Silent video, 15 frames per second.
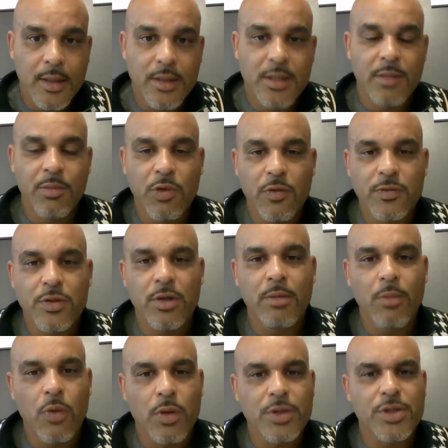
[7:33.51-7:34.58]
to move to a
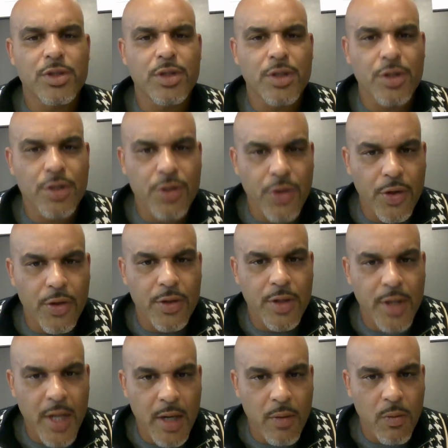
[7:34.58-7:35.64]
more secure
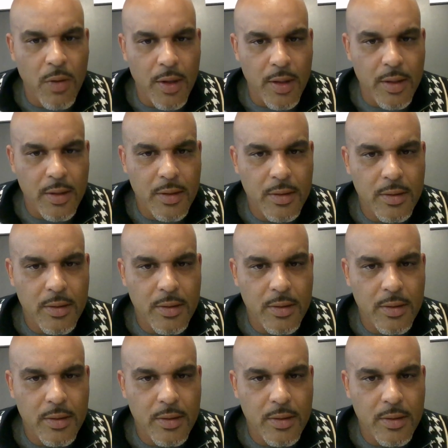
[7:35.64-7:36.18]
network.